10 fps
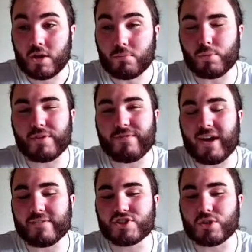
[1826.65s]
Well, the
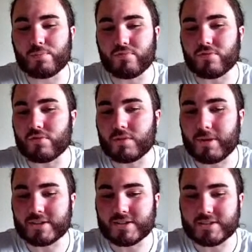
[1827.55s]
5 sub rule
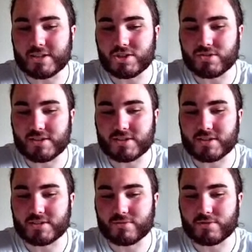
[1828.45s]
makes things interesting,
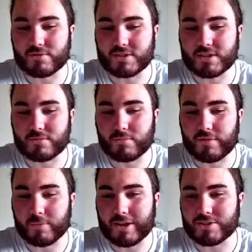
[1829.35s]
so we could see him come off
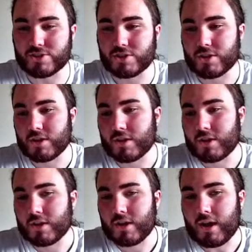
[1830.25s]
the bench.
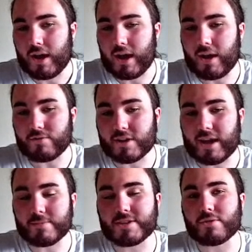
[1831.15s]
I'm going to
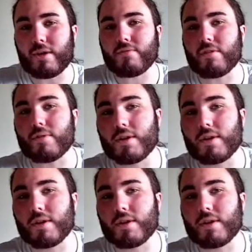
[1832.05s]
captain Aguero.